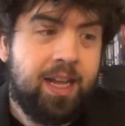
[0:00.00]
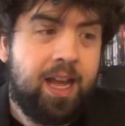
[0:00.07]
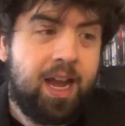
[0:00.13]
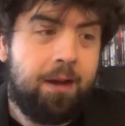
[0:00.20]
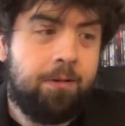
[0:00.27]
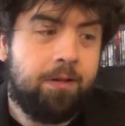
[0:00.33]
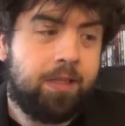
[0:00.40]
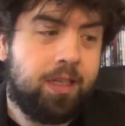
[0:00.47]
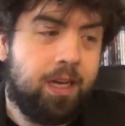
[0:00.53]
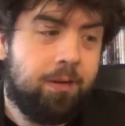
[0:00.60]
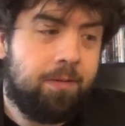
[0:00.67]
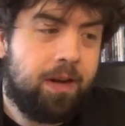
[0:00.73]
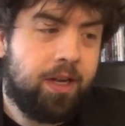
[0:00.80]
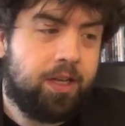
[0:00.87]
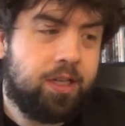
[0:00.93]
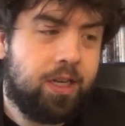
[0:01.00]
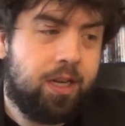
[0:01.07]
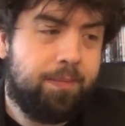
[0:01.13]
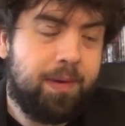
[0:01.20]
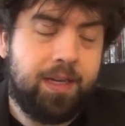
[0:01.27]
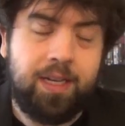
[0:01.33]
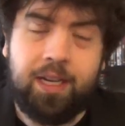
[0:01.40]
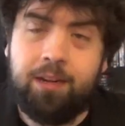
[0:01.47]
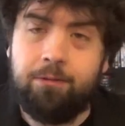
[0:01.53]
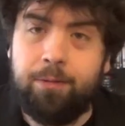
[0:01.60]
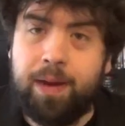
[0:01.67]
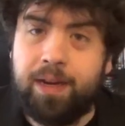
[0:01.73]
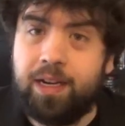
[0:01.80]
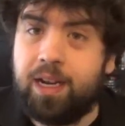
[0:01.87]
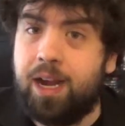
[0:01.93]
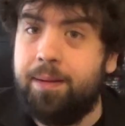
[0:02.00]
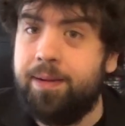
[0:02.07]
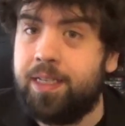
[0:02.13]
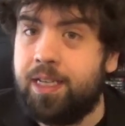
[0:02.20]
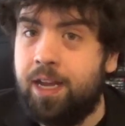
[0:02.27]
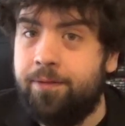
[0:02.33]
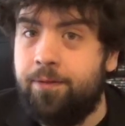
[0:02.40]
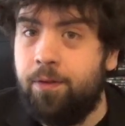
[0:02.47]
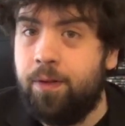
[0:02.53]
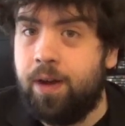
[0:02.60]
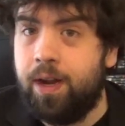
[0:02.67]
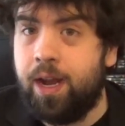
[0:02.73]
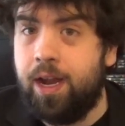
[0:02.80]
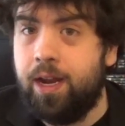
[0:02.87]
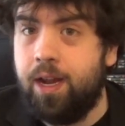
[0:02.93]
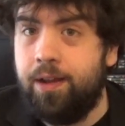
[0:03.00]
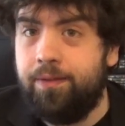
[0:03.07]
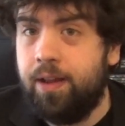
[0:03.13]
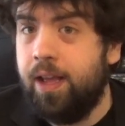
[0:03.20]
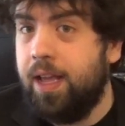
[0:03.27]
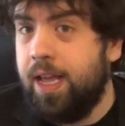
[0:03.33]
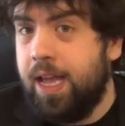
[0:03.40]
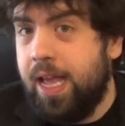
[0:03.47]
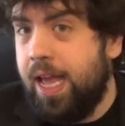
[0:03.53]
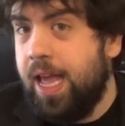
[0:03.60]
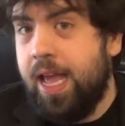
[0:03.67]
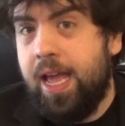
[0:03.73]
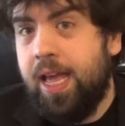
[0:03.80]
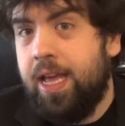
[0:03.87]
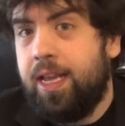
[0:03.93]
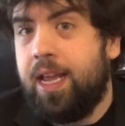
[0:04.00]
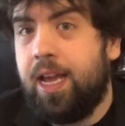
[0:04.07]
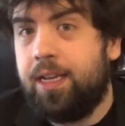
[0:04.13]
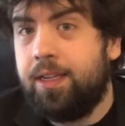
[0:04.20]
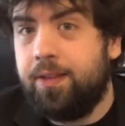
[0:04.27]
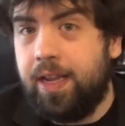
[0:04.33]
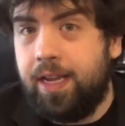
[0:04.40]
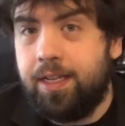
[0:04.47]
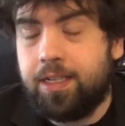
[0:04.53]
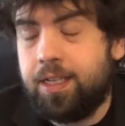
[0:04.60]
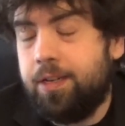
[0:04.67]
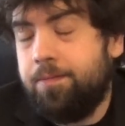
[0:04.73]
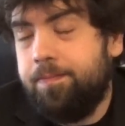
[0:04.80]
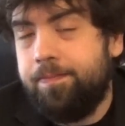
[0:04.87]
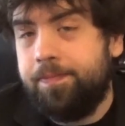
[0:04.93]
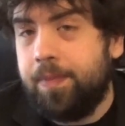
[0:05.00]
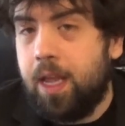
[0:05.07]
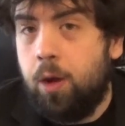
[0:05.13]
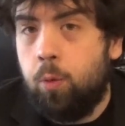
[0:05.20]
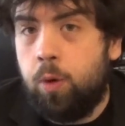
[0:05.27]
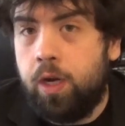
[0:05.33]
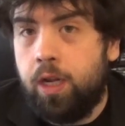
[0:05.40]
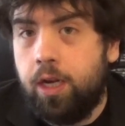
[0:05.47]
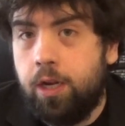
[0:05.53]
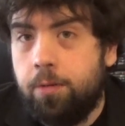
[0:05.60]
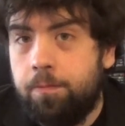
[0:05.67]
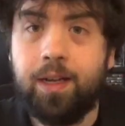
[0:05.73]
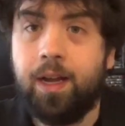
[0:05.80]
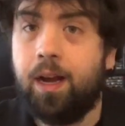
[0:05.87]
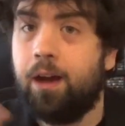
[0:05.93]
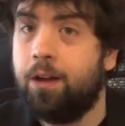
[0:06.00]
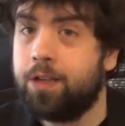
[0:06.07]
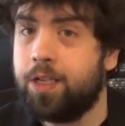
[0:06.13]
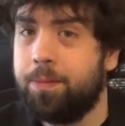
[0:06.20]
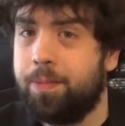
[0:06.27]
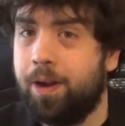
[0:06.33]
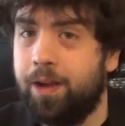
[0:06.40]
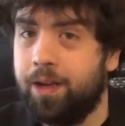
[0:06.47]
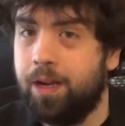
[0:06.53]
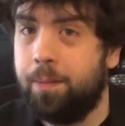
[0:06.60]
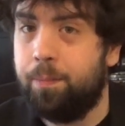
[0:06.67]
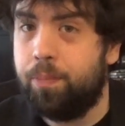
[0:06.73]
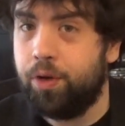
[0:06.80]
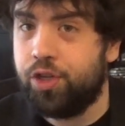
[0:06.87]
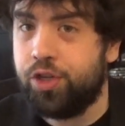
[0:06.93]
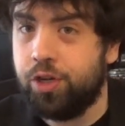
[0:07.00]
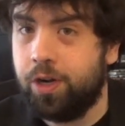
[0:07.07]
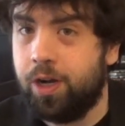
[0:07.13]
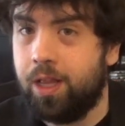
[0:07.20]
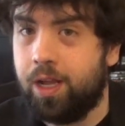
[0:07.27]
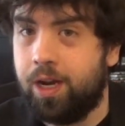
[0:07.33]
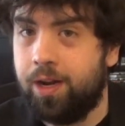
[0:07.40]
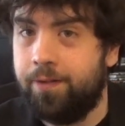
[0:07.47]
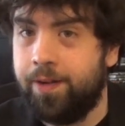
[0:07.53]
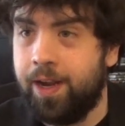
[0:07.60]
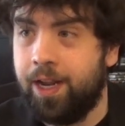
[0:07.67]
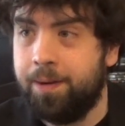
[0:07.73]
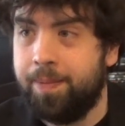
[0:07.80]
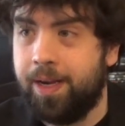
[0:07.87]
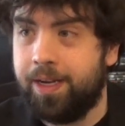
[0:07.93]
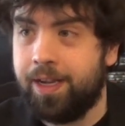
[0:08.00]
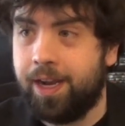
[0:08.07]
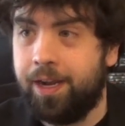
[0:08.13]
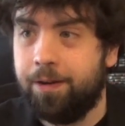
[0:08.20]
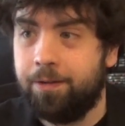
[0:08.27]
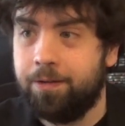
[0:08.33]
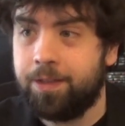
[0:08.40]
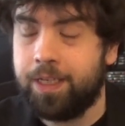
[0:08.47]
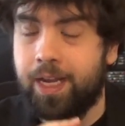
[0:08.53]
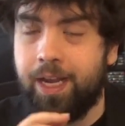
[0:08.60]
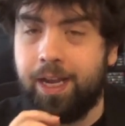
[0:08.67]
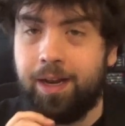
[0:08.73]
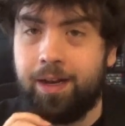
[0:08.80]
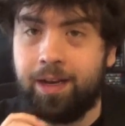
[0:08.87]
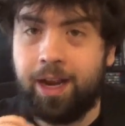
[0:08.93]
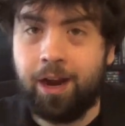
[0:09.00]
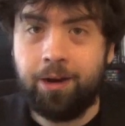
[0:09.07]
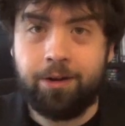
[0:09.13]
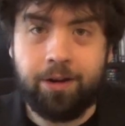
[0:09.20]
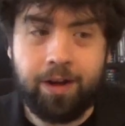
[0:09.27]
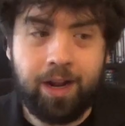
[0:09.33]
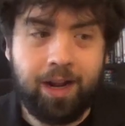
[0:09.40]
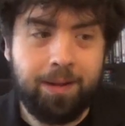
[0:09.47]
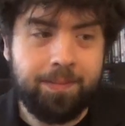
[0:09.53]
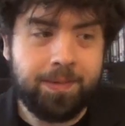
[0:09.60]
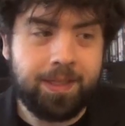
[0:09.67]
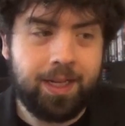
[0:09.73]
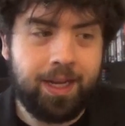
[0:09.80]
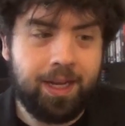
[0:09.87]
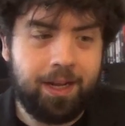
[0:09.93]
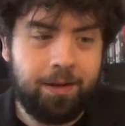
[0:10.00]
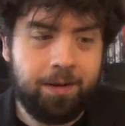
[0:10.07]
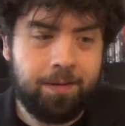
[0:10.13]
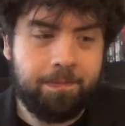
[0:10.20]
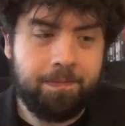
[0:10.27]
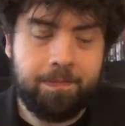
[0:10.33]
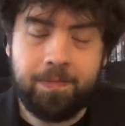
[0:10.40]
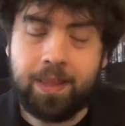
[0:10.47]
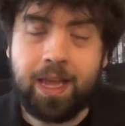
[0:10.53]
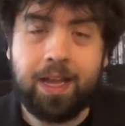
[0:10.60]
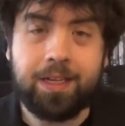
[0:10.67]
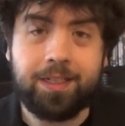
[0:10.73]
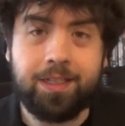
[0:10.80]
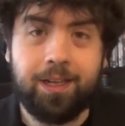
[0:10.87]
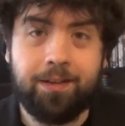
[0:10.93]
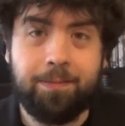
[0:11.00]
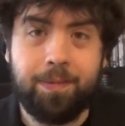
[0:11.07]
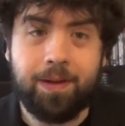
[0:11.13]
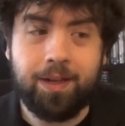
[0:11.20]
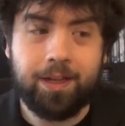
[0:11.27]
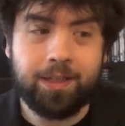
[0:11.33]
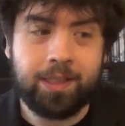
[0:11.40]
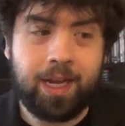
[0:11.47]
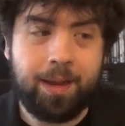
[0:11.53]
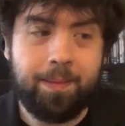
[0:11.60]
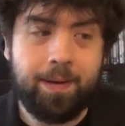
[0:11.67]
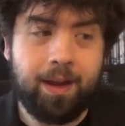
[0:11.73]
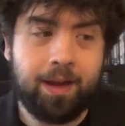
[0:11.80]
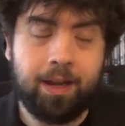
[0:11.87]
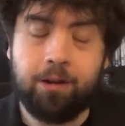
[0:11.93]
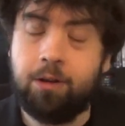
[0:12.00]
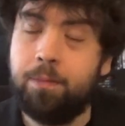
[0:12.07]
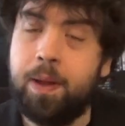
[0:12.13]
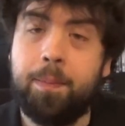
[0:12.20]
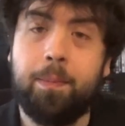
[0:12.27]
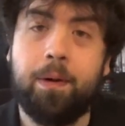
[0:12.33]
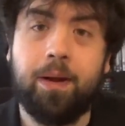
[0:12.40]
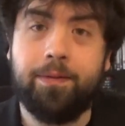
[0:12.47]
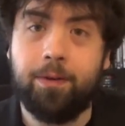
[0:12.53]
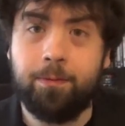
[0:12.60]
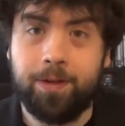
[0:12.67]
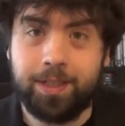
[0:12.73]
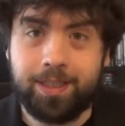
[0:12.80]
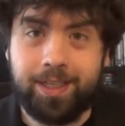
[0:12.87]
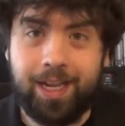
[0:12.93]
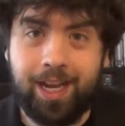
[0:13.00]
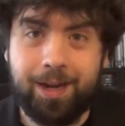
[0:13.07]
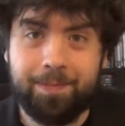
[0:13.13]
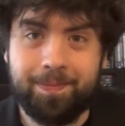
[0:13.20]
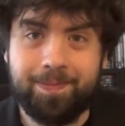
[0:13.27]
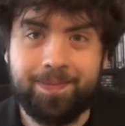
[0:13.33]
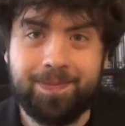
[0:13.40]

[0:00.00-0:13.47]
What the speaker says: I was going to watch my teen romantic comedy Snafu on High Dive. Got delayed, so what do you do? Also, I'm probably going to butcher a lot of anime titles and character names and that stuff because I'm not going to remember everyone's name.